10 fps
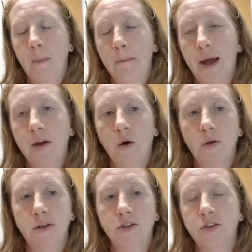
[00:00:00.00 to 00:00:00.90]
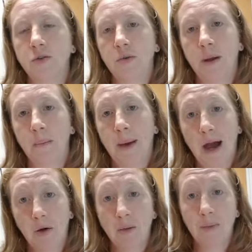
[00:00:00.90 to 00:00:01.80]
My goal is to
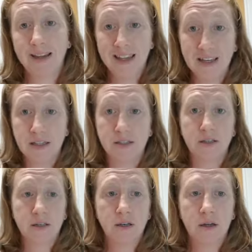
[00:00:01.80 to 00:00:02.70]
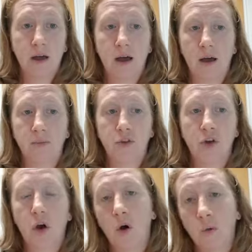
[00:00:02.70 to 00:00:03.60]
empower my kids um,
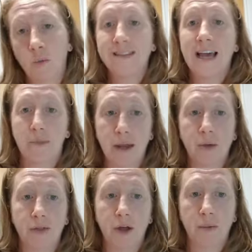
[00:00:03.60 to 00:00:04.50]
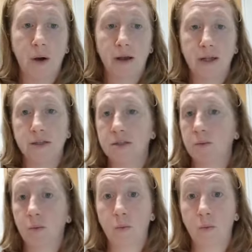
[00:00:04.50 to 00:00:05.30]
to own what's happening with their bodies.